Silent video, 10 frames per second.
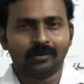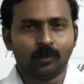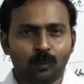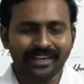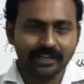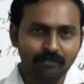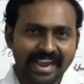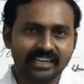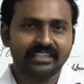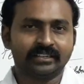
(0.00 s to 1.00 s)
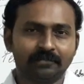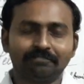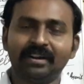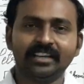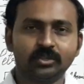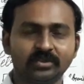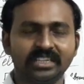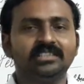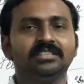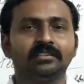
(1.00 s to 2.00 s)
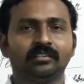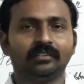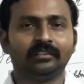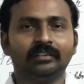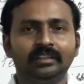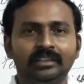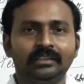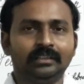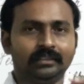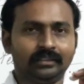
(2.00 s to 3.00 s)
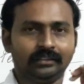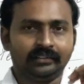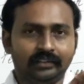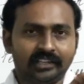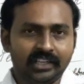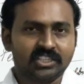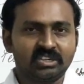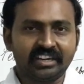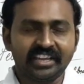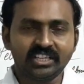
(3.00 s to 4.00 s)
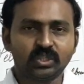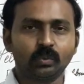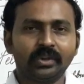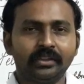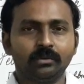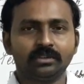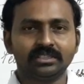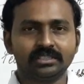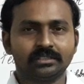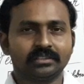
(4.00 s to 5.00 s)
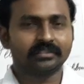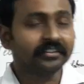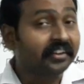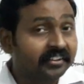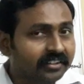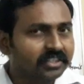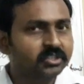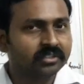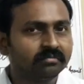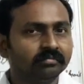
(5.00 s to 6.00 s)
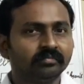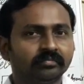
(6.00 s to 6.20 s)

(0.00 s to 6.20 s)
Welcome back, my dear students. Yesterday's video was introduction.